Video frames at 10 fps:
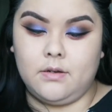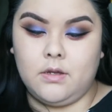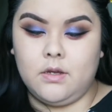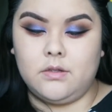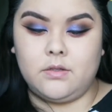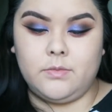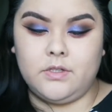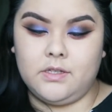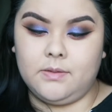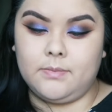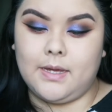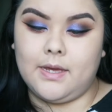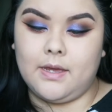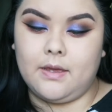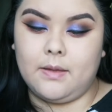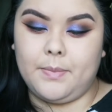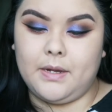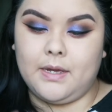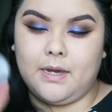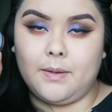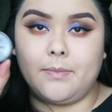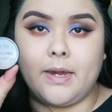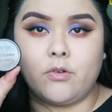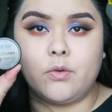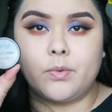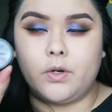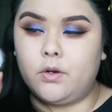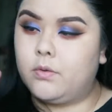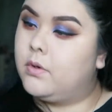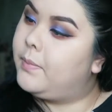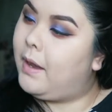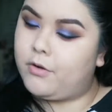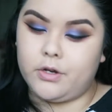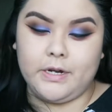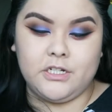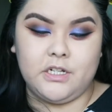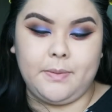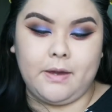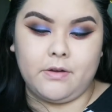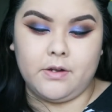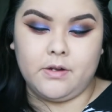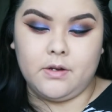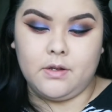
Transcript: So I'm using my Ben Nye Micro Pro powder, HD powder.